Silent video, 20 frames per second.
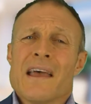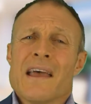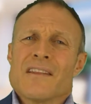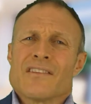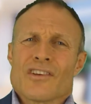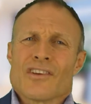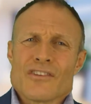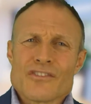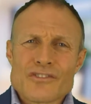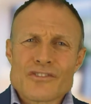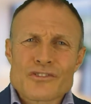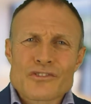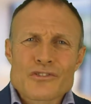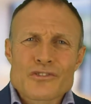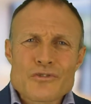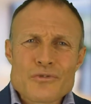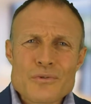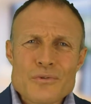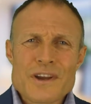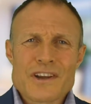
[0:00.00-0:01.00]
to
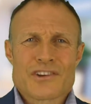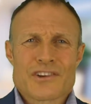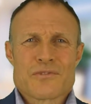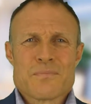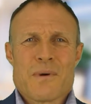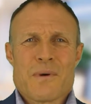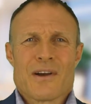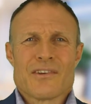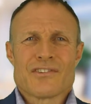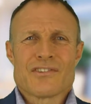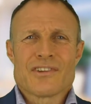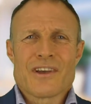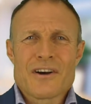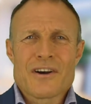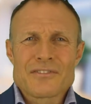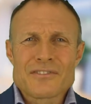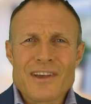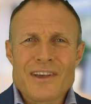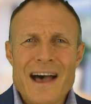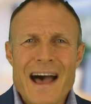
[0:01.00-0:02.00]
stretch
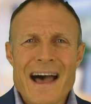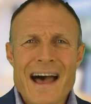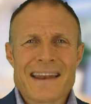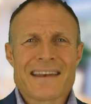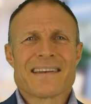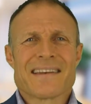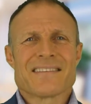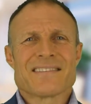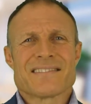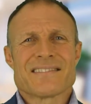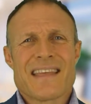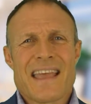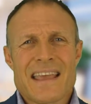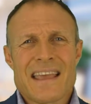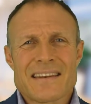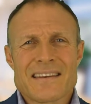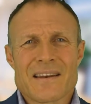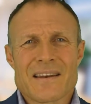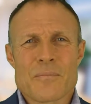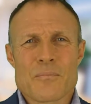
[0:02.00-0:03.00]
myself to
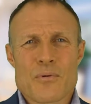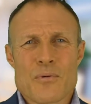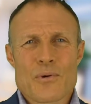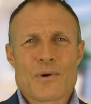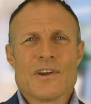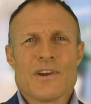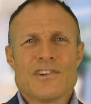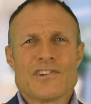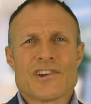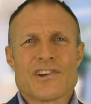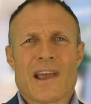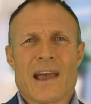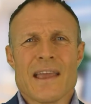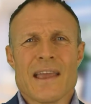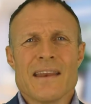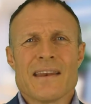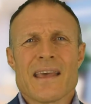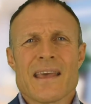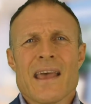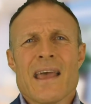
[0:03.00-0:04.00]
understand and
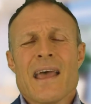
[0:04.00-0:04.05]
appreciate